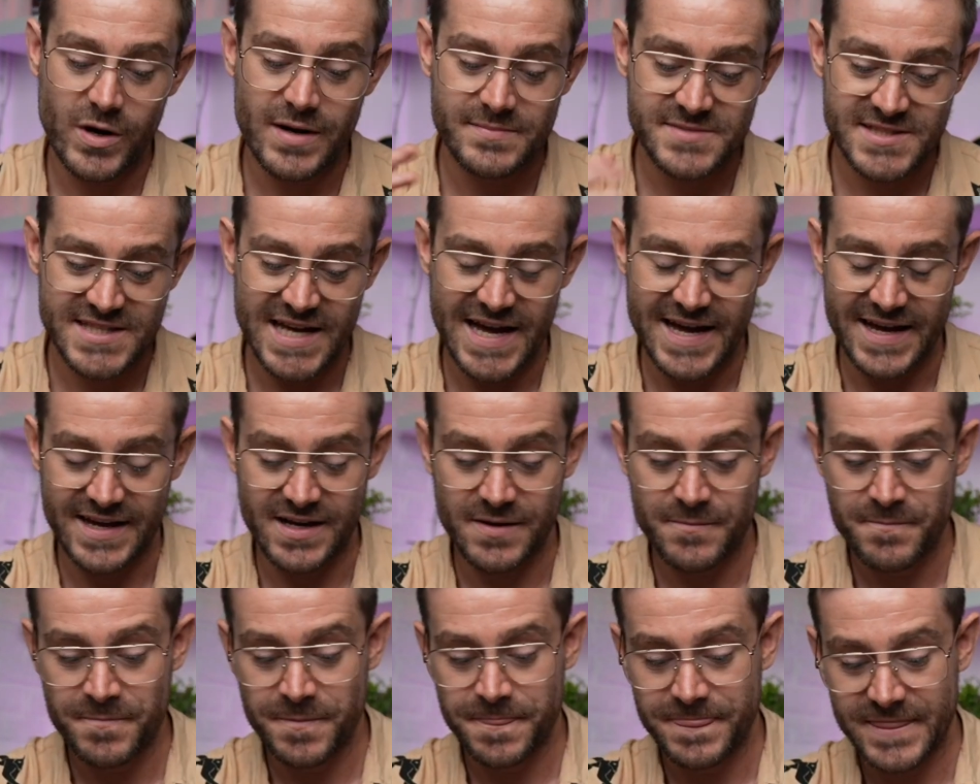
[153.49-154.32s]
I'm saying
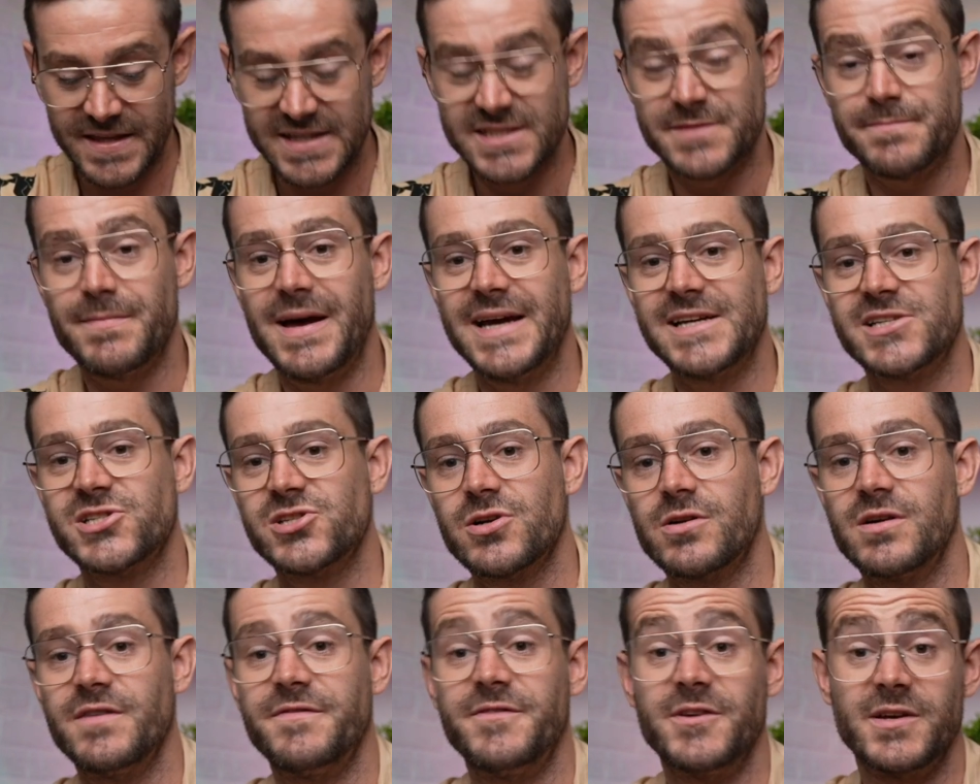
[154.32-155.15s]
is make
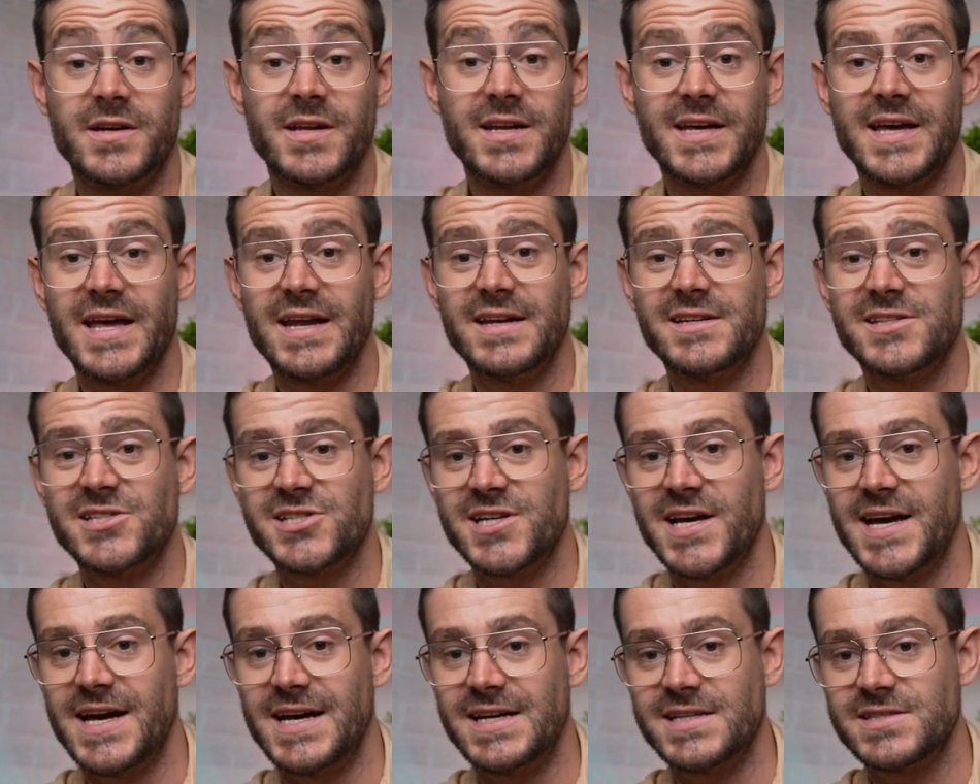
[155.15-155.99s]
sure if you're going to get into
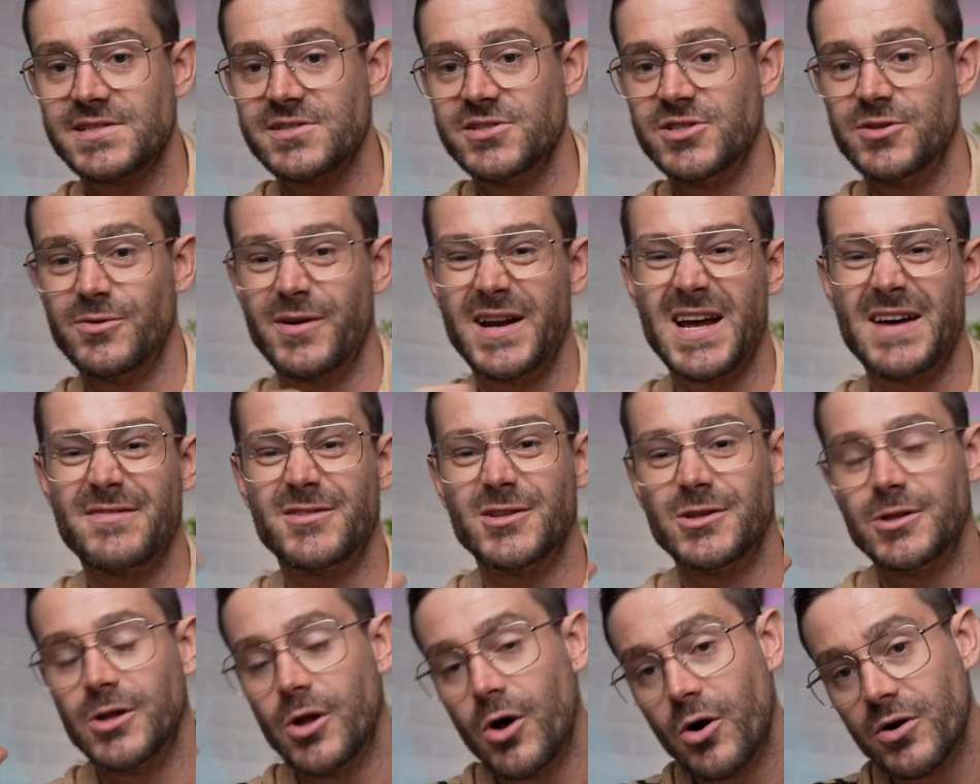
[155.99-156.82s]
shares, you want to have a
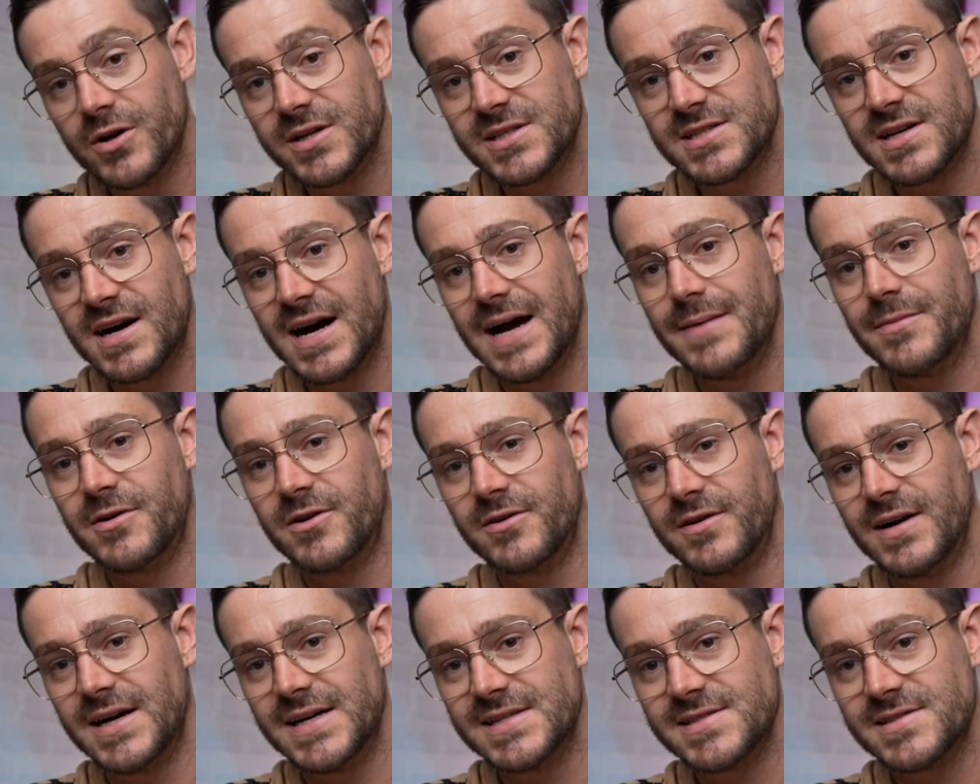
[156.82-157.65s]
longer time
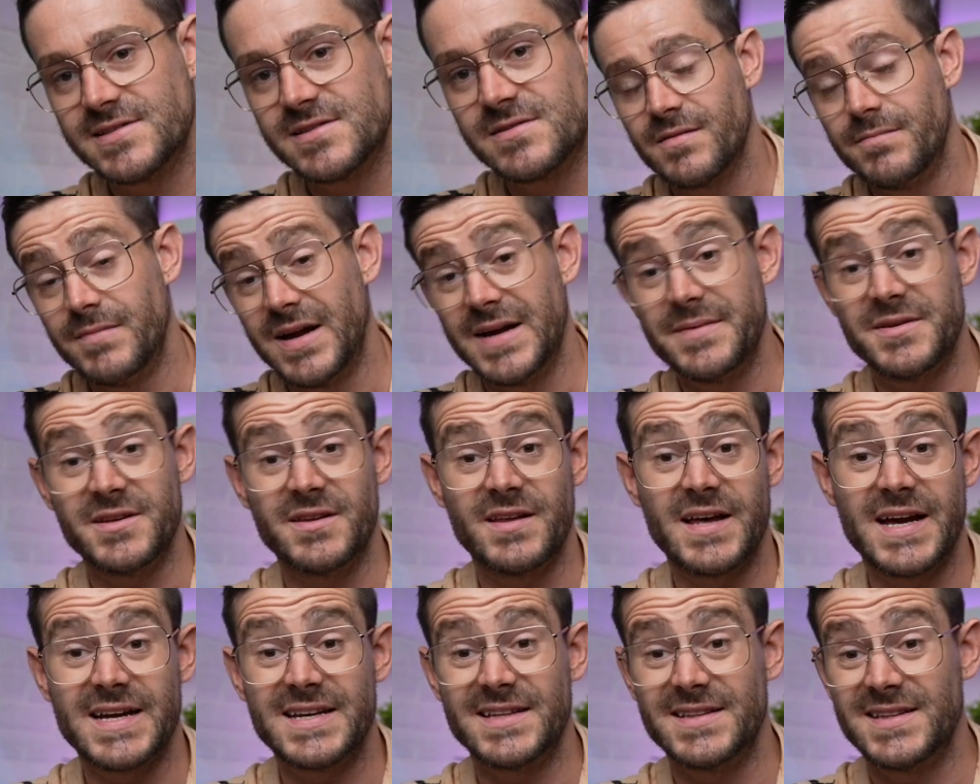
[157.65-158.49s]
horizon, maybe
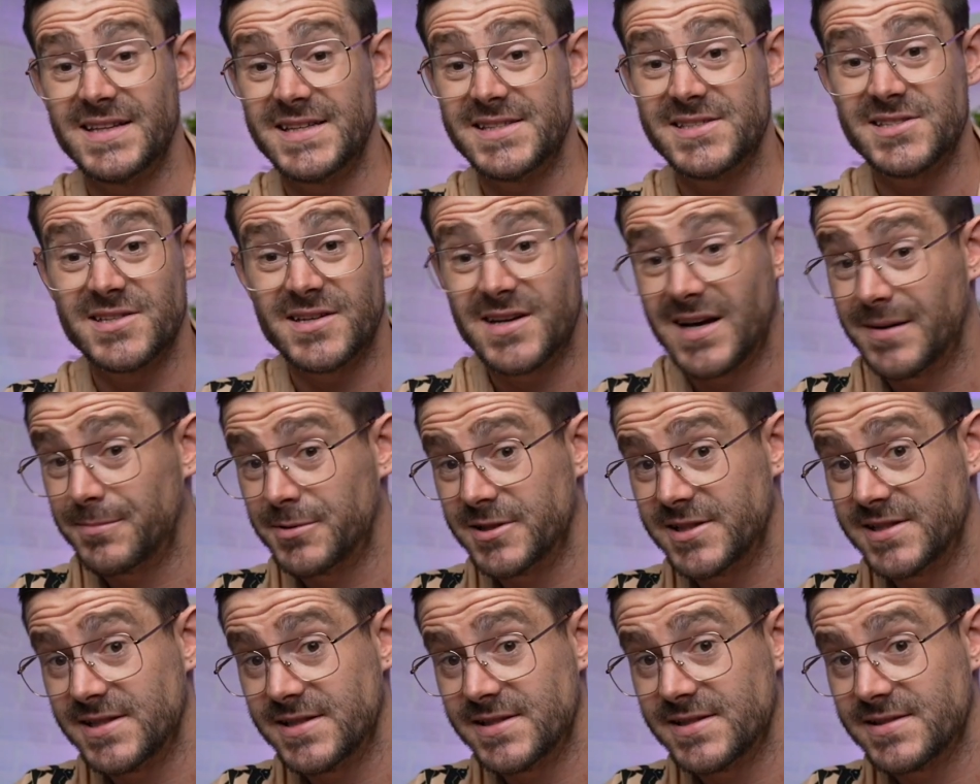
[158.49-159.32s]
like at least a couple
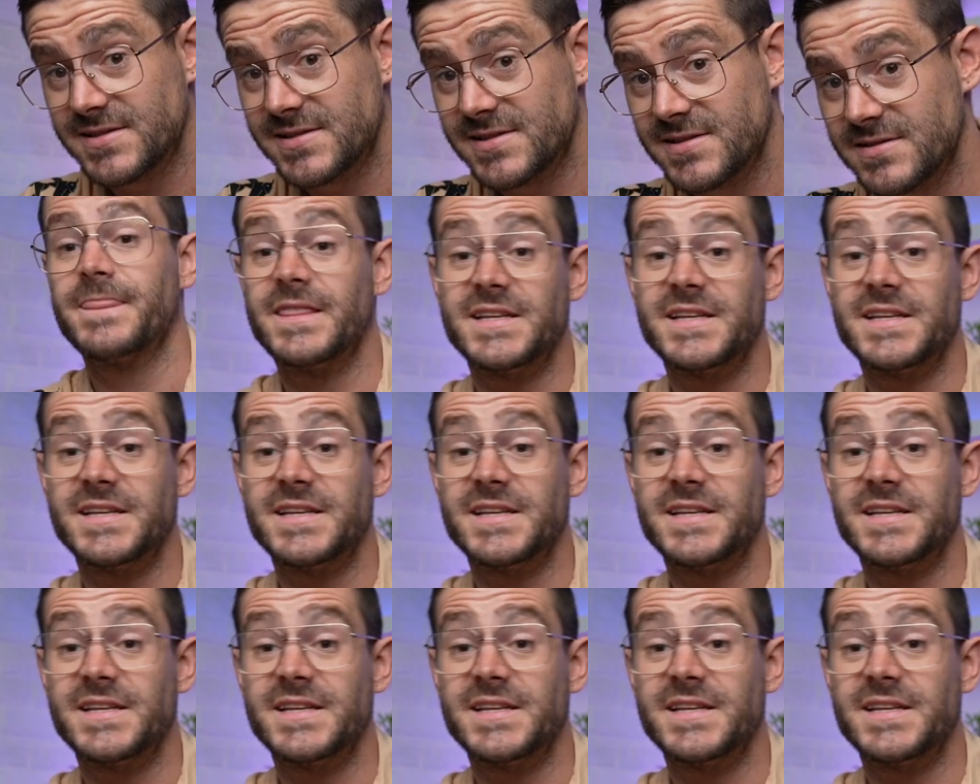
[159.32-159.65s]
of years.